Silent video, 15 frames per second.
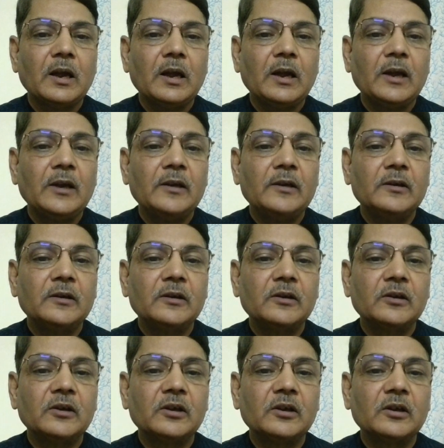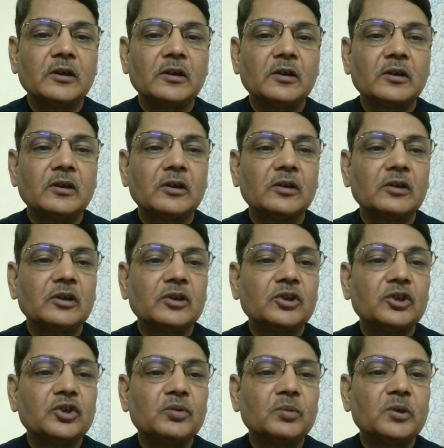And the
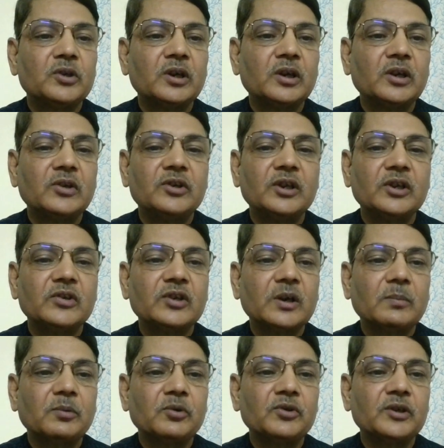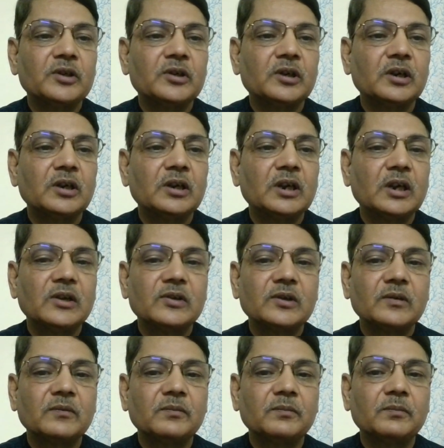situation is just opposite in case of